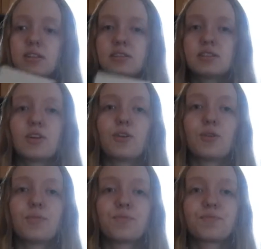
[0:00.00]

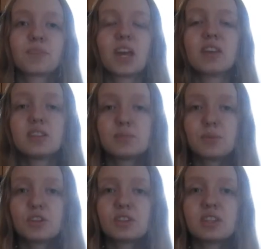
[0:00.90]
So this
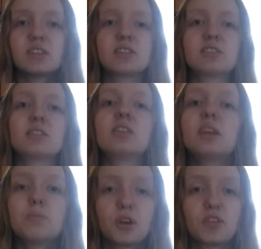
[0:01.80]
purse is
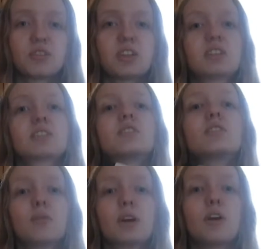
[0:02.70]
the perfect
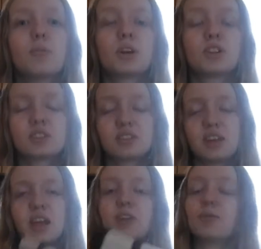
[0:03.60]
going out
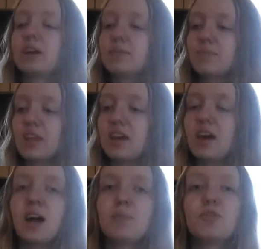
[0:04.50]
purse. Anyway,
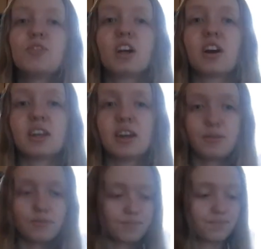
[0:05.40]
I'm moving on now.
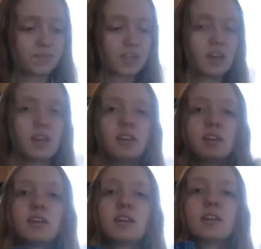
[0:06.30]

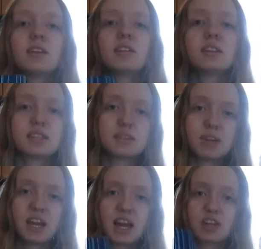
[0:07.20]
This is
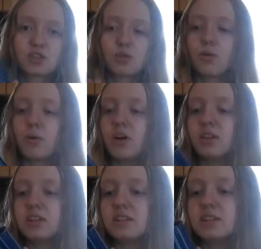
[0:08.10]
my actual
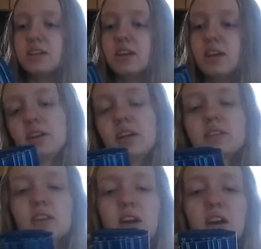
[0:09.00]
wallet.
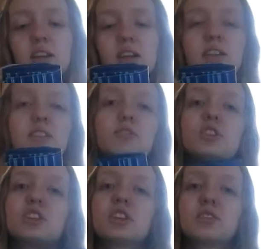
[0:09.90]
It's got like
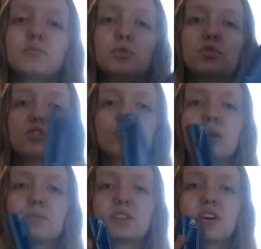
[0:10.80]
different shades of blue
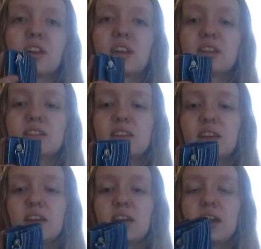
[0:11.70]
stripes on it
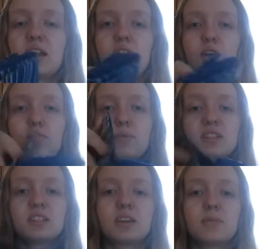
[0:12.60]
and it
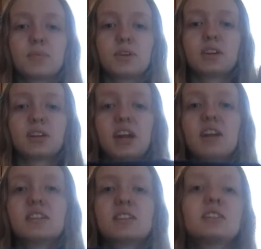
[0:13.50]
opens up
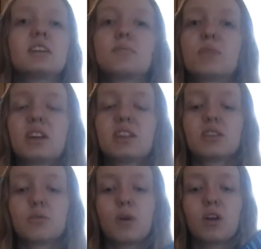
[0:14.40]
kind of the same way
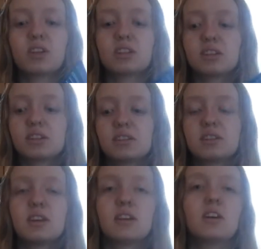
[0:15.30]
that the wallet
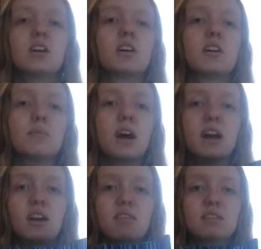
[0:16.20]
does. Um,
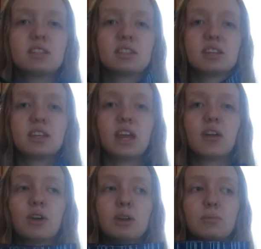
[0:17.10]
I obviously
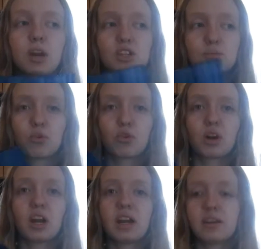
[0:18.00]
carry much
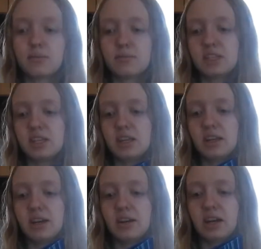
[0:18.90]
more items in
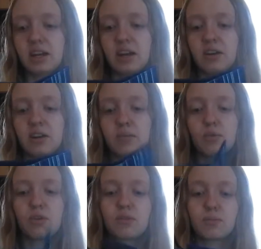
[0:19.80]
here. I carry
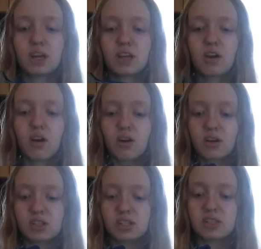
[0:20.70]
more of my
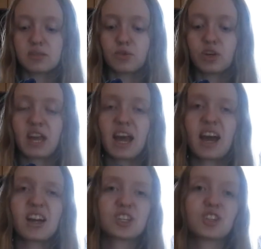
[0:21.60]
cards and some more
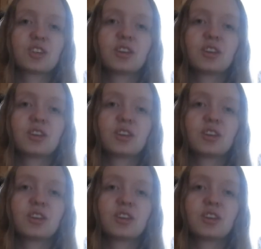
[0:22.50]
cash